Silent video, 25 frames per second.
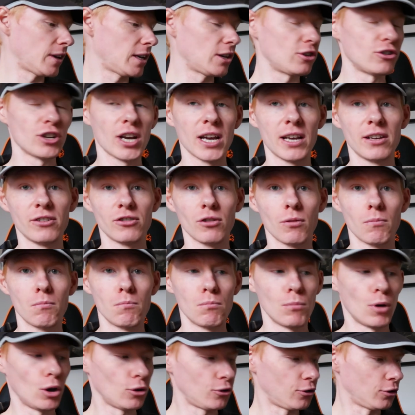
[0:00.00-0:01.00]
VJ's
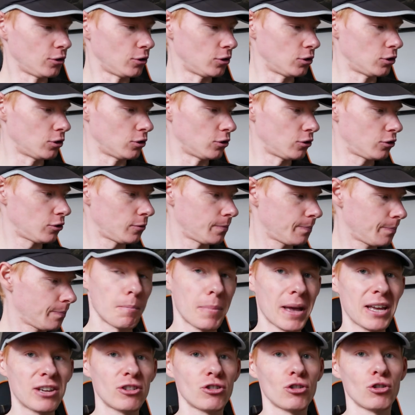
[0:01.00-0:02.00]
mottos:
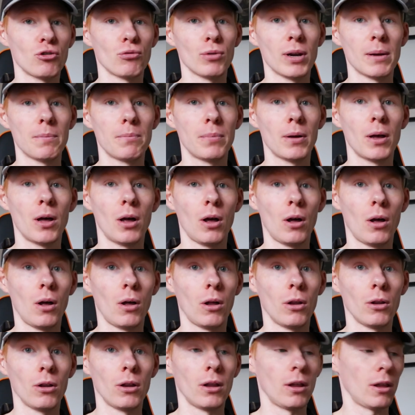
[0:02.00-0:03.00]
best grip
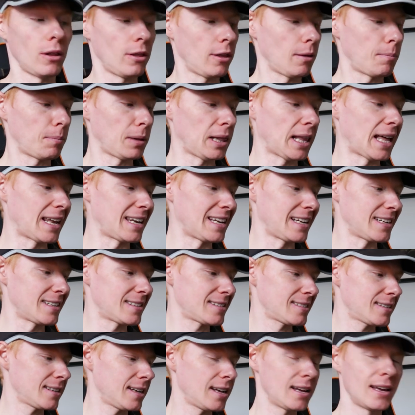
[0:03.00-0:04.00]
on the
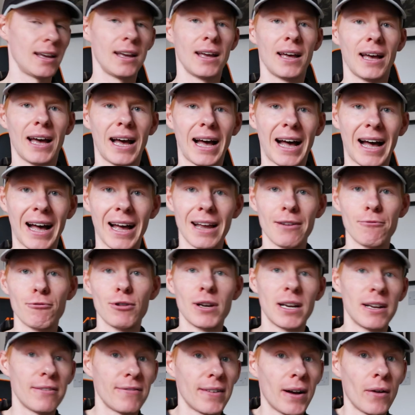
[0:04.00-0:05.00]
planet. I
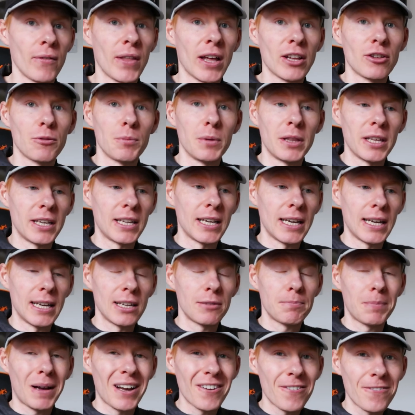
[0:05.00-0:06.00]
really found that to be the
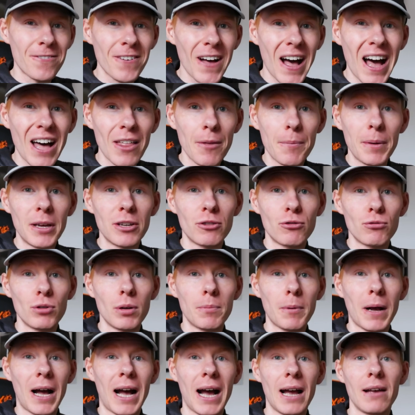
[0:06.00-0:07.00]
case. By far the best
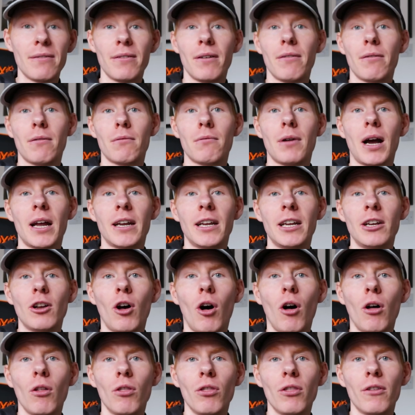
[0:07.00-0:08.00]
grip I've ever ran in
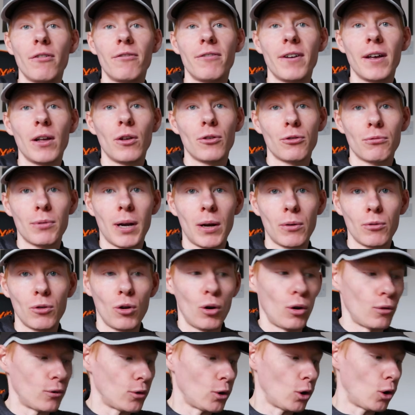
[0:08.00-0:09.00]
on the fells around
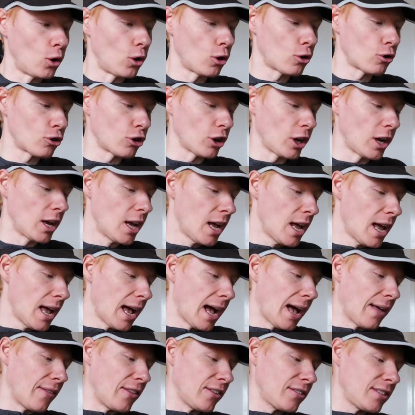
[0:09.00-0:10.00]
North Yorkshire,
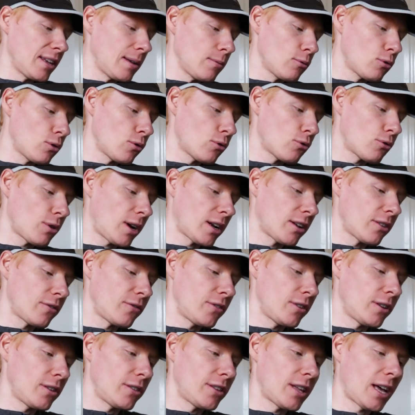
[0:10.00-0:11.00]
and they seem to have
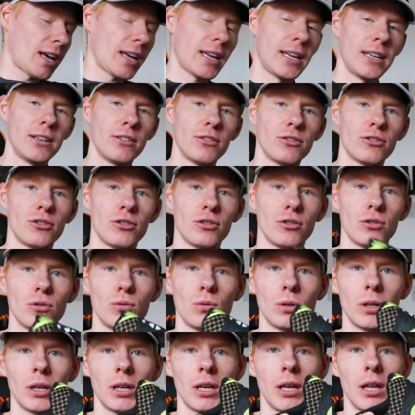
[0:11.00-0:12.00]
transferred that
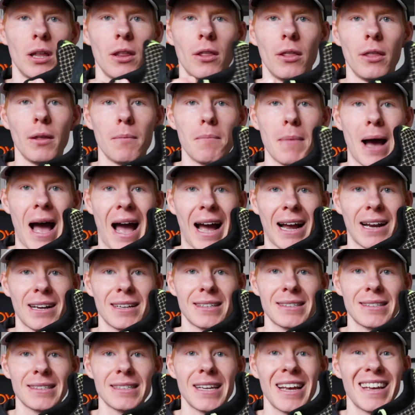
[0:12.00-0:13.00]
into the
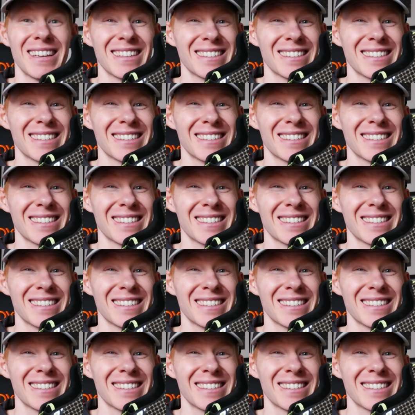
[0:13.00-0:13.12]
Maxx.